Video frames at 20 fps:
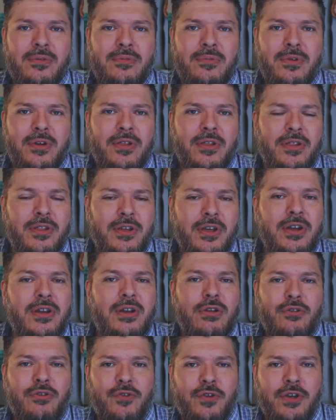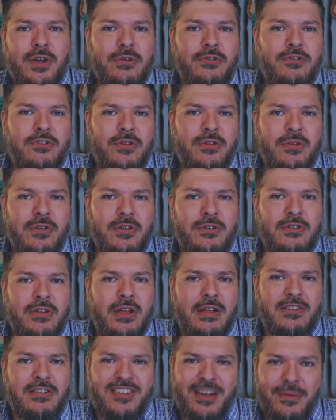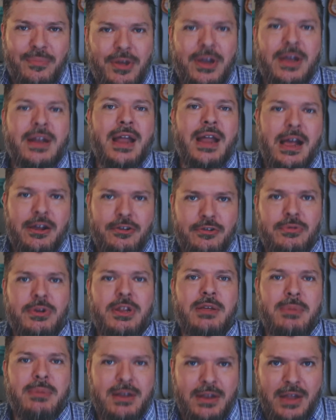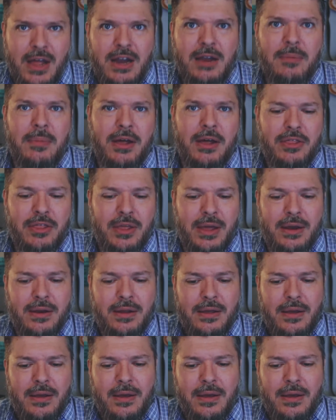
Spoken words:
well, the good news for you is something can actually be done about that.